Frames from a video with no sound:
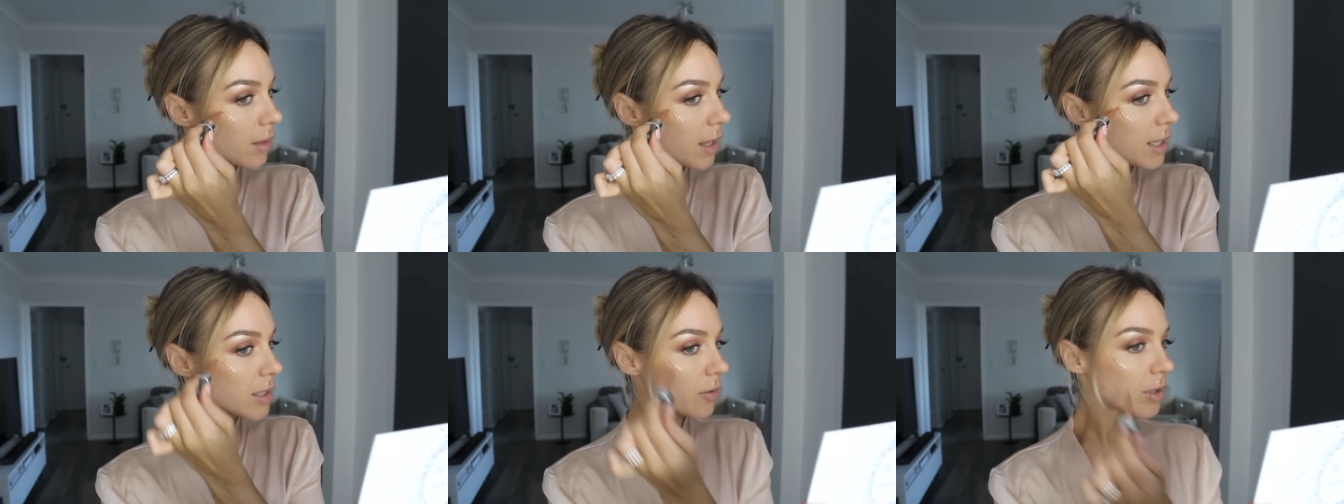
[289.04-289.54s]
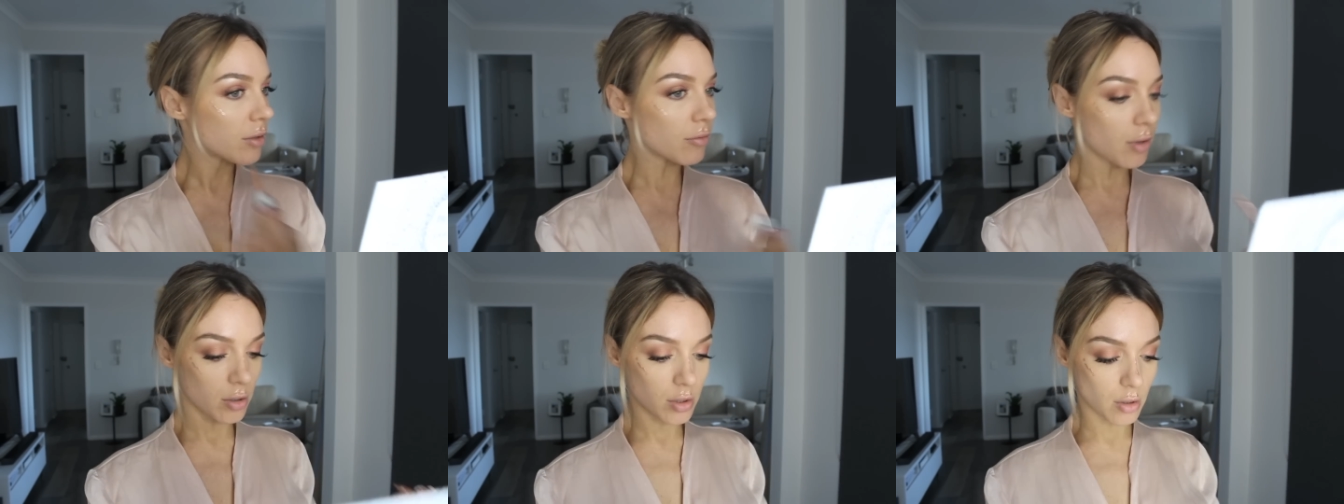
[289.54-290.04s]
These are in
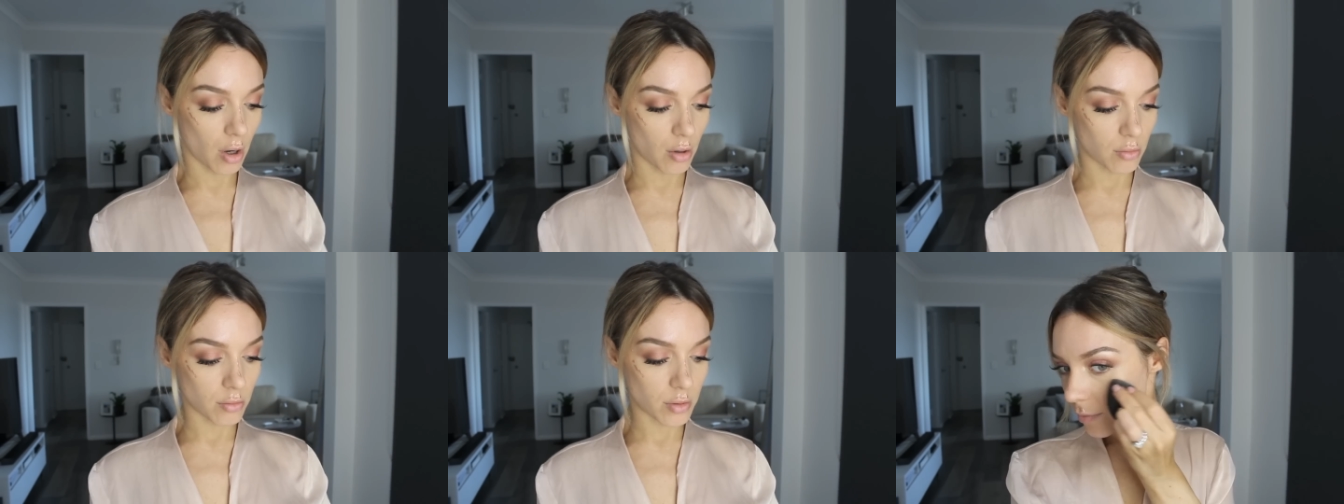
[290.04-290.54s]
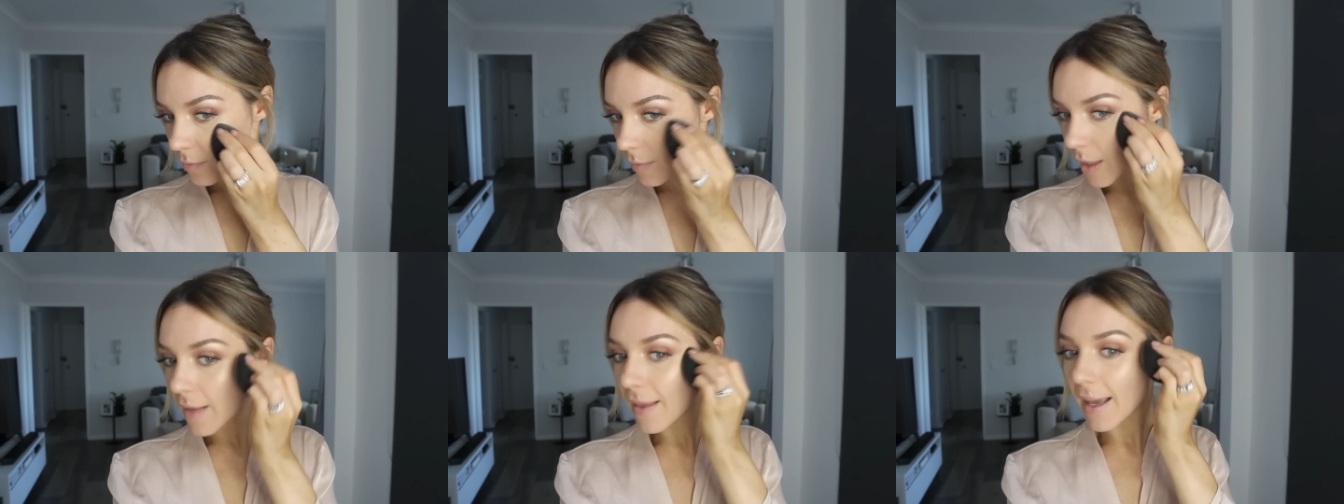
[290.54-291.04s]
rose gold,
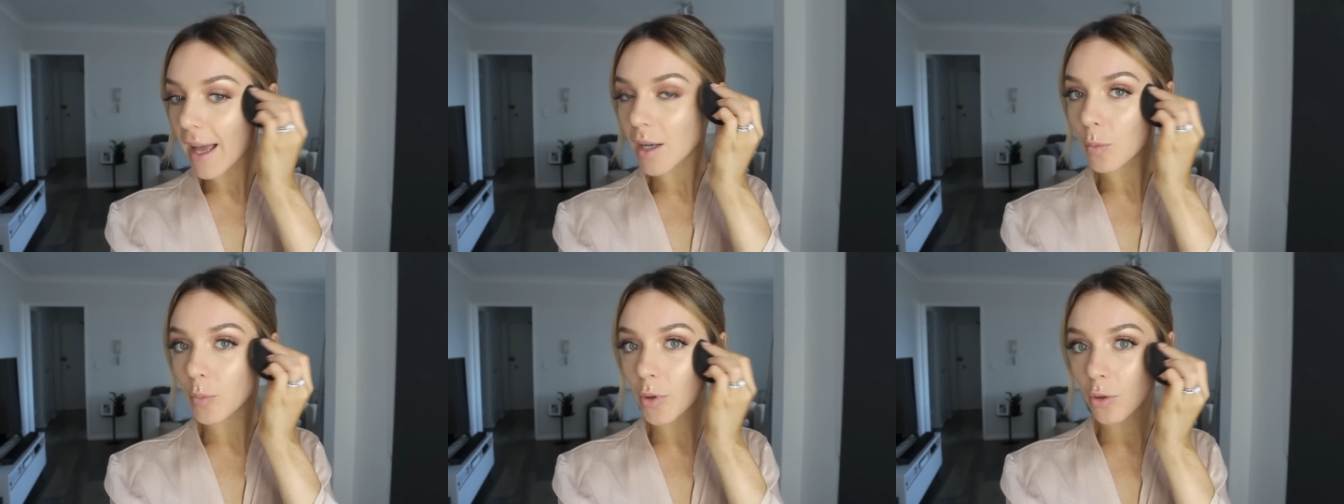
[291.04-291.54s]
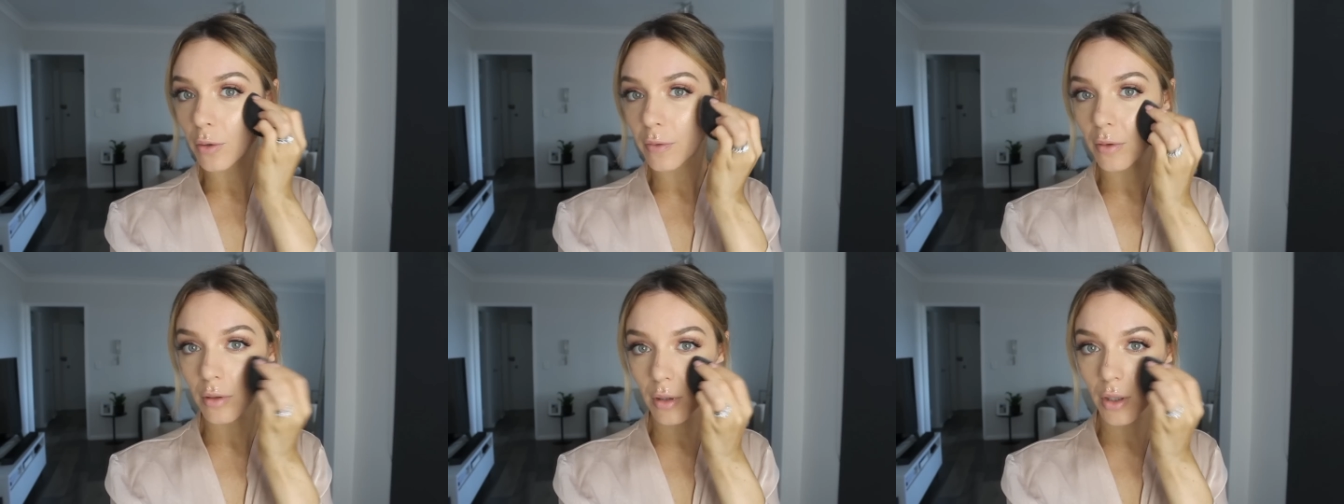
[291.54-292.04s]
and they add a
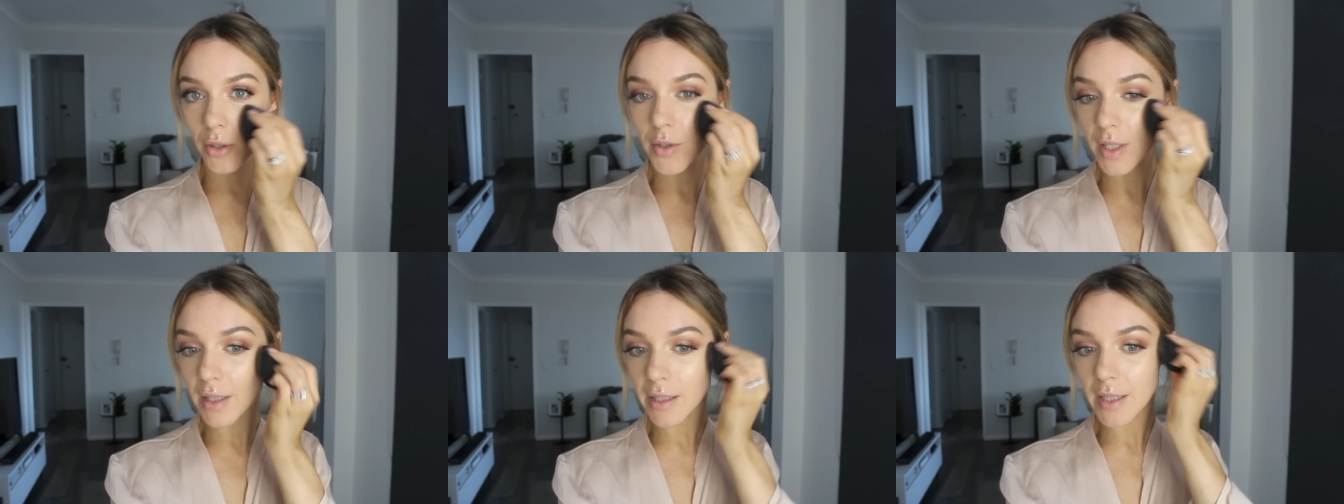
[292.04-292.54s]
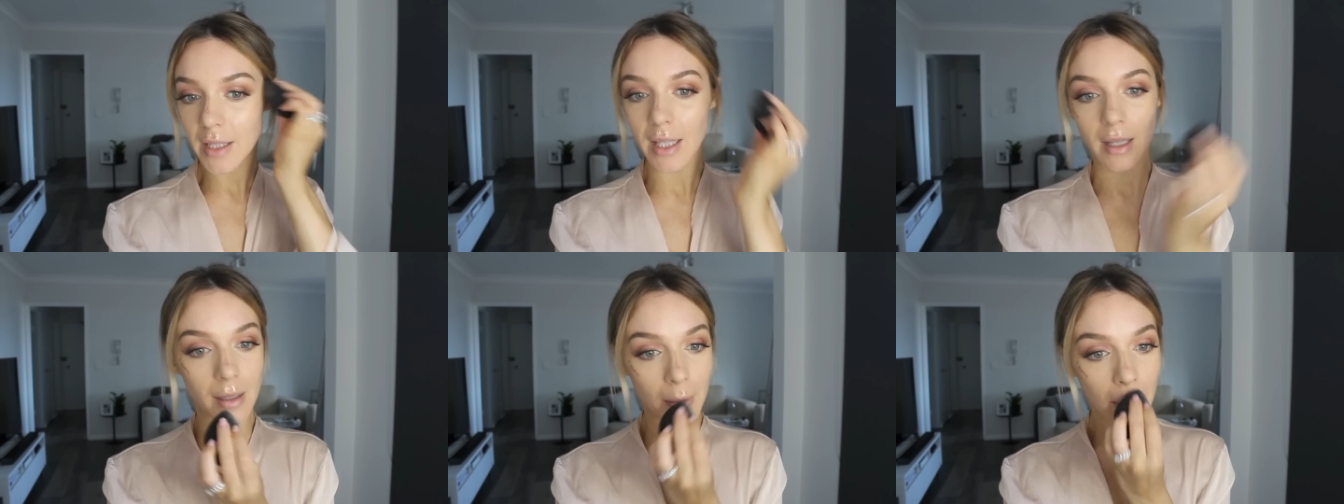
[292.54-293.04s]
beautiful glow to the
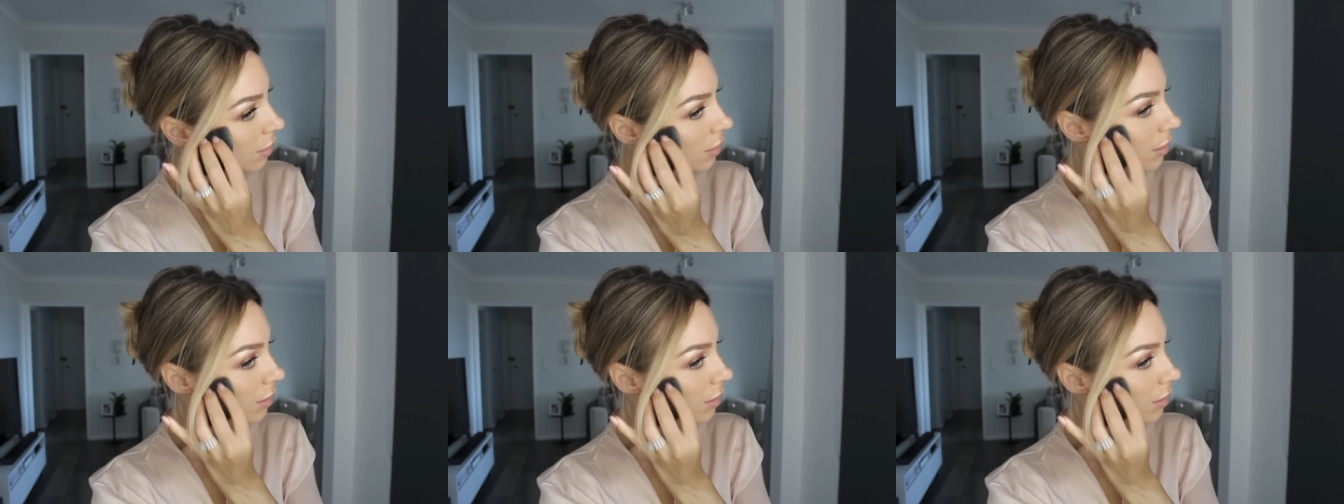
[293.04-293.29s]
skin.